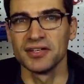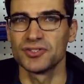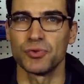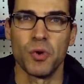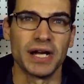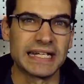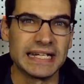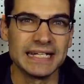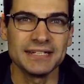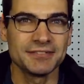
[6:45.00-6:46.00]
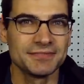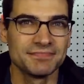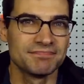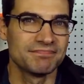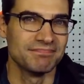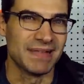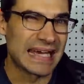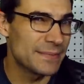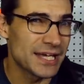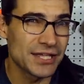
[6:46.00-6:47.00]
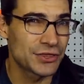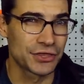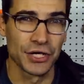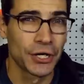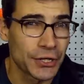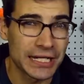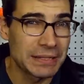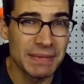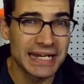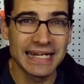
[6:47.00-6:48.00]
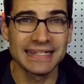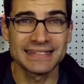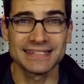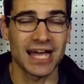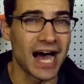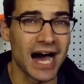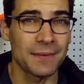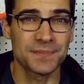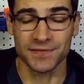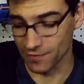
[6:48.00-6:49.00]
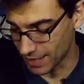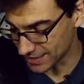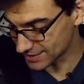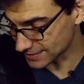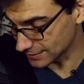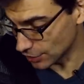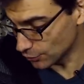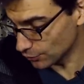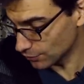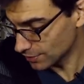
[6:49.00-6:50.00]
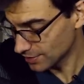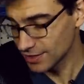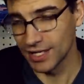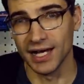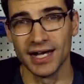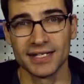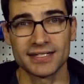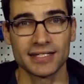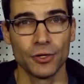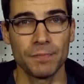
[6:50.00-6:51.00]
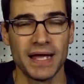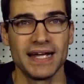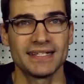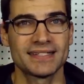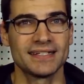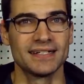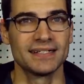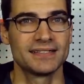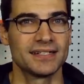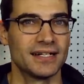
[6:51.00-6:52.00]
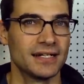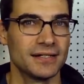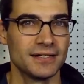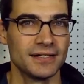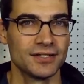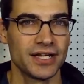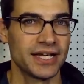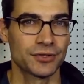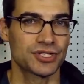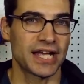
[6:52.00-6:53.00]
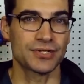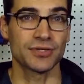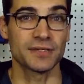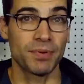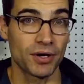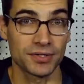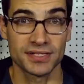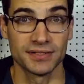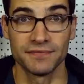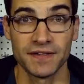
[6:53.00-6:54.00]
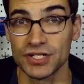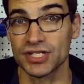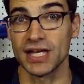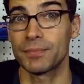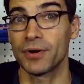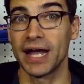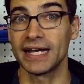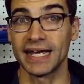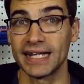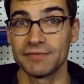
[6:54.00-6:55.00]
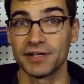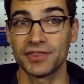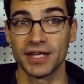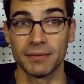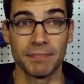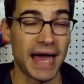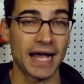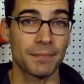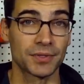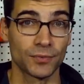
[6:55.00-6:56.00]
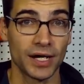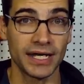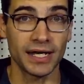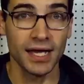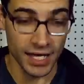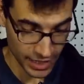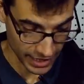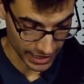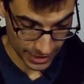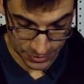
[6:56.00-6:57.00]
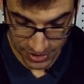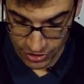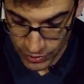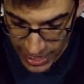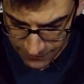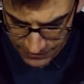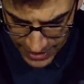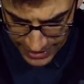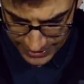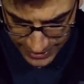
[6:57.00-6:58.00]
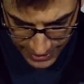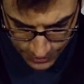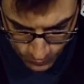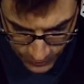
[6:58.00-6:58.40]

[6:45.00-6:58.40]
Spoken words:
20, maybe 30 minutes tops for my slow pace to interchange all these parts and finish the upgrade and get everything back up and running. And I was on track for that. And then I